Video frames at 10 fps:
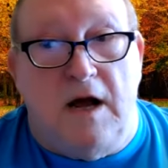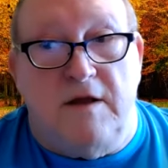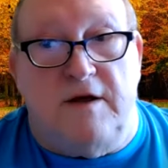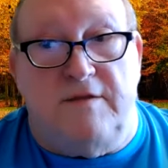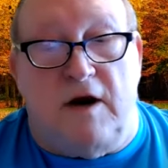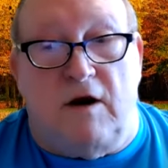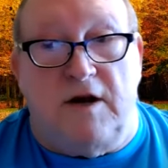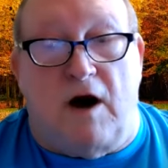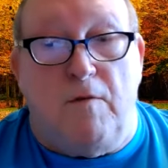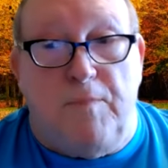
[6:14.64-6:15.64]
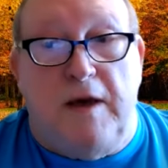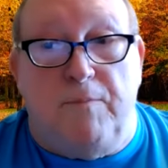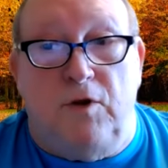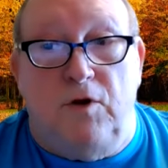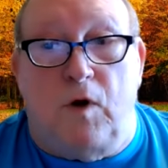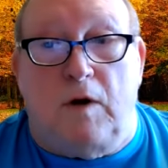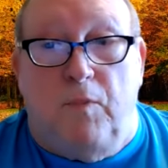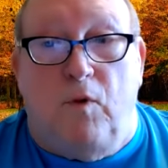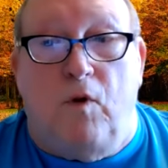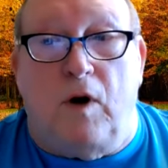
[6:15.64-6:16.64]
that there are people who are
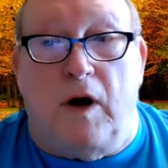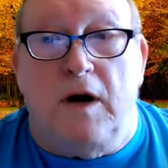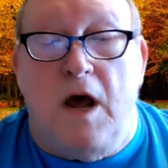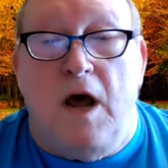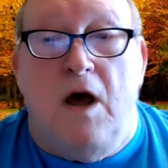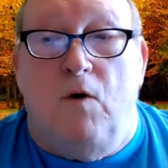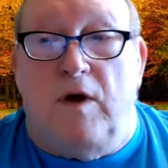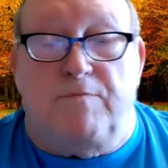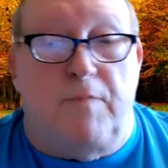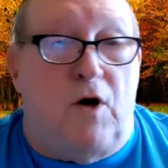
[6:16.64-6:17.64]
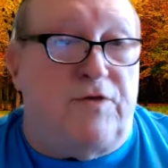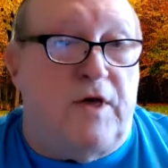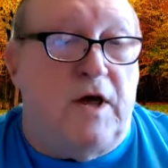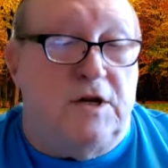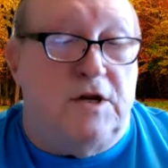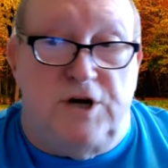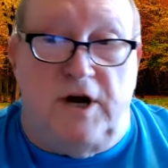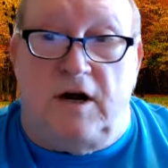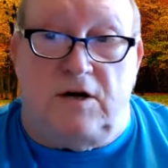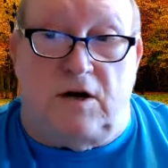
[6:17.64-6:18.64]
born with both
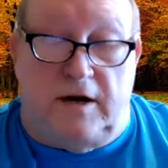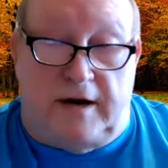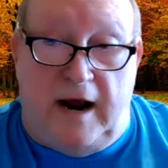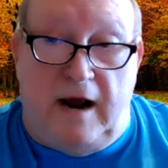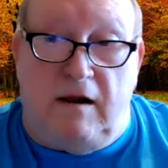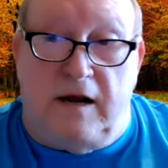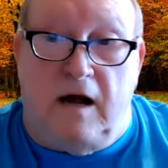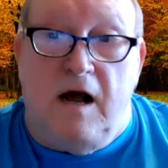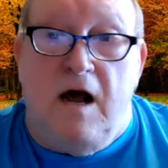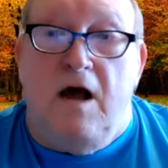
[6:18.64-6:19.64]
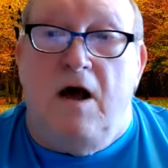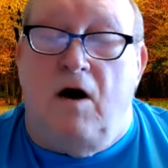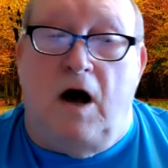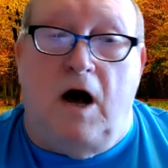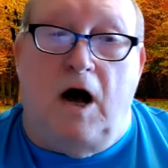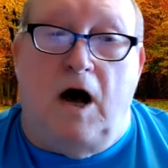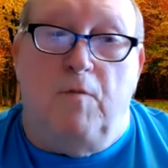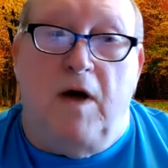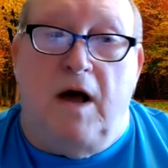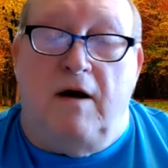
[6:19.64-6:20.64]
genitalia,
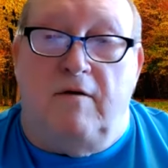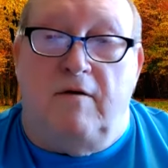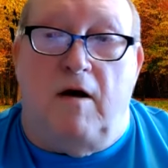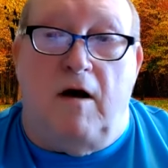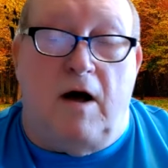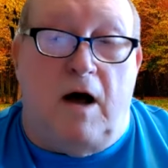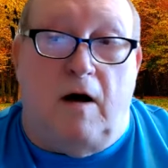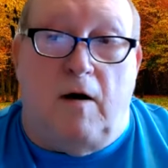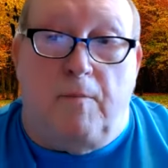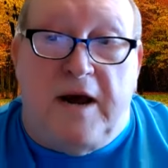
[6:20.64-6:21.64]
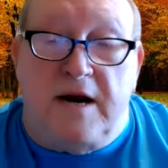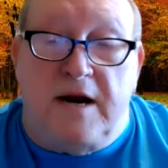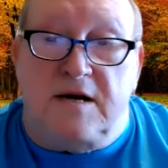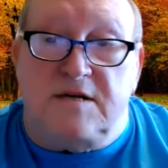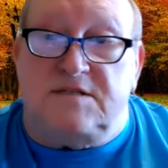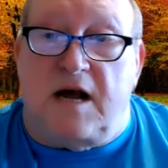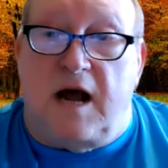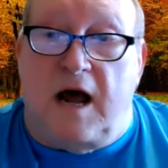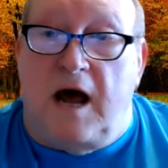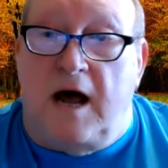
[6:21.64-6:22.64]
a penis
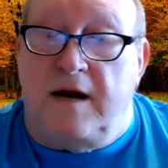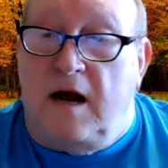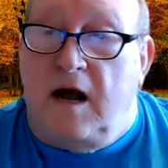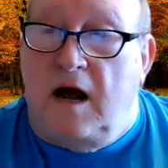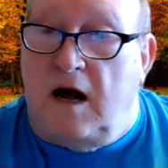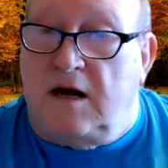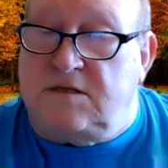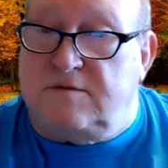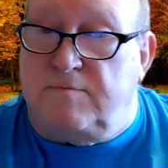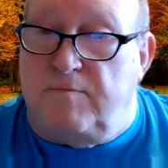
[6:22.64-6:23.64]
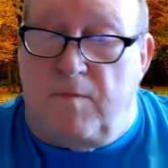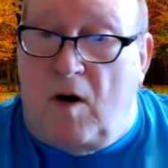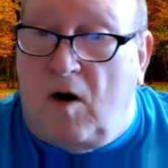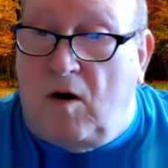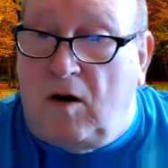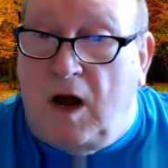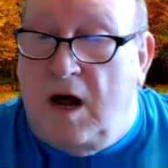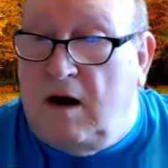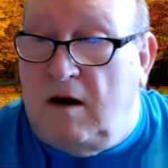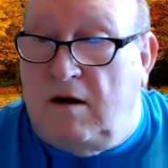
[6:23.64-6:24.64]
and a small
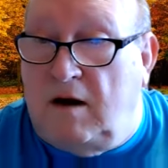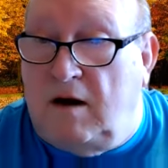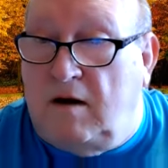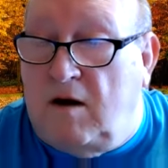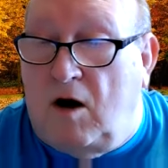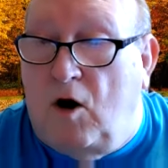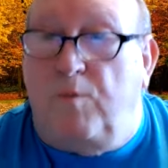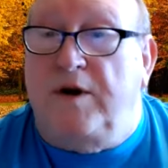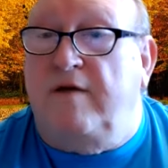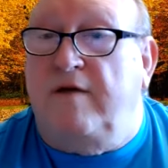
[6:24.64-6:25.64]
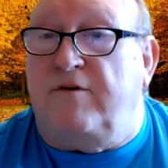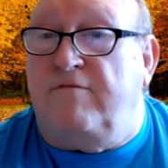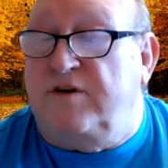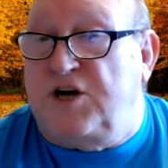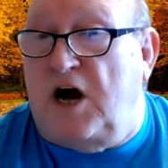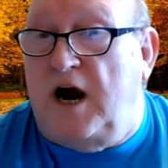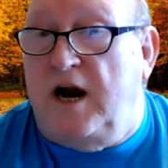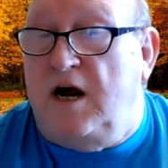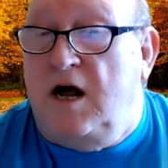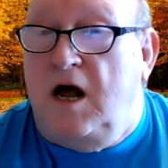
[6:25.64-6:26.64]
opening for
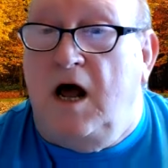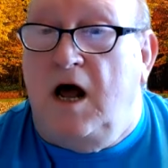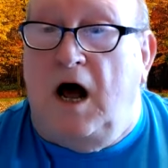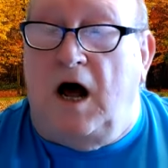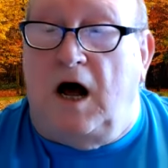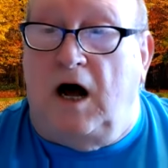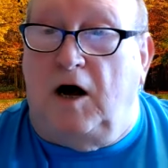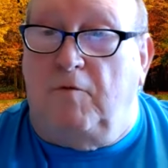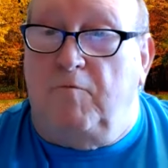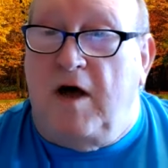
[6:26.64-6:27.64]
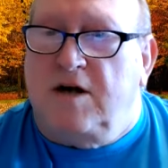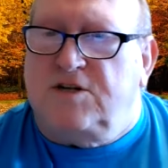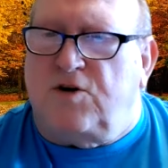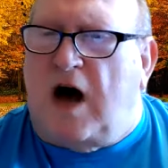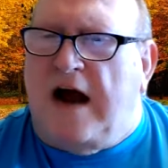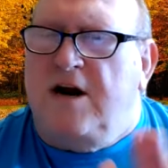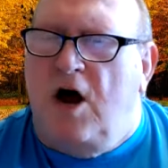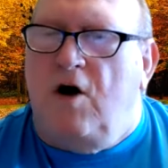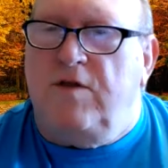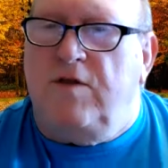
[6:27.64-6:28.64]
vagina. So I
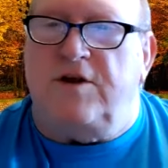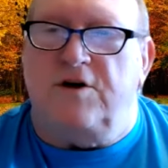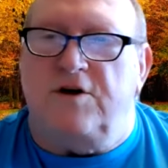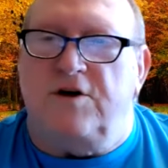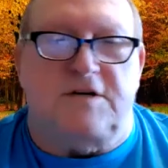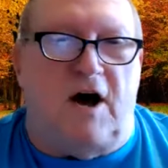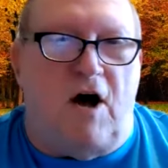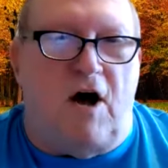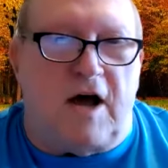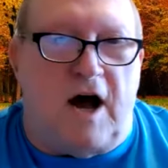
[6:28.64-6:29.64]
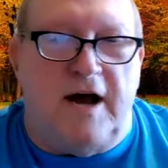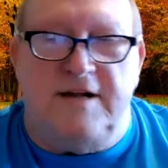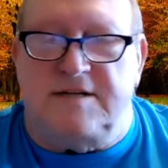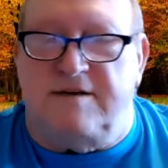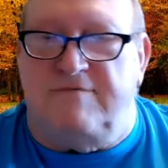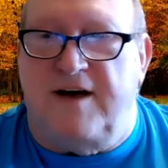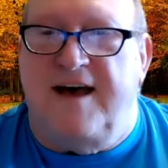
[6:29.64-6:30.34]
know that there's all kinds of